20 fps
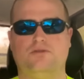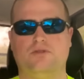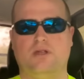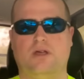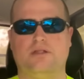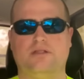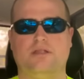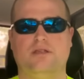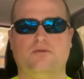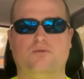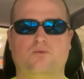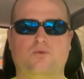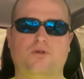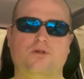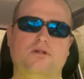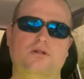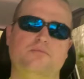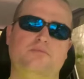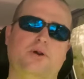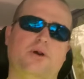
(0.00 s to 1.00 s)
I think
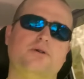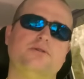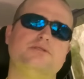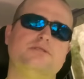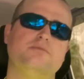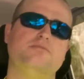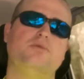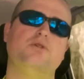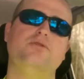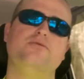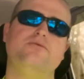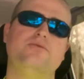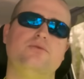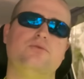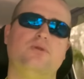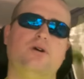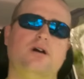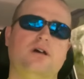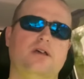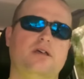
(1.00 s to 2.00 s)
one person moved
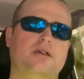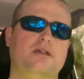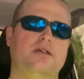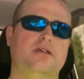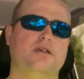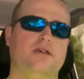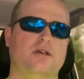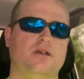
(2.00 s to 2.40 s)
away.